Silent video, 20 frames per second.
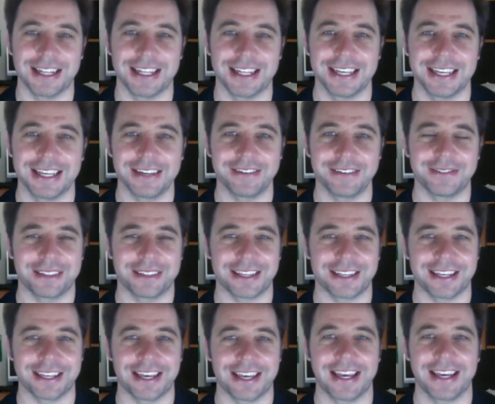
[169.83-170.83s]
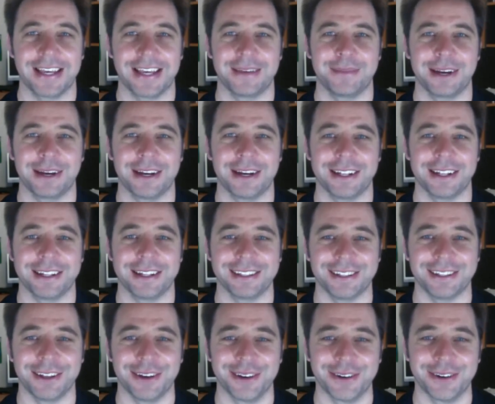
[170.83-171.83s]
Leave the game
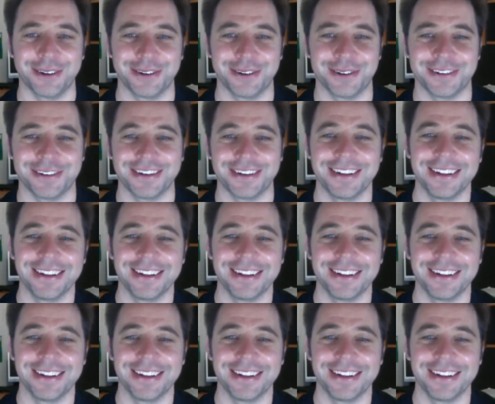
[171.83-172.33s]
alone.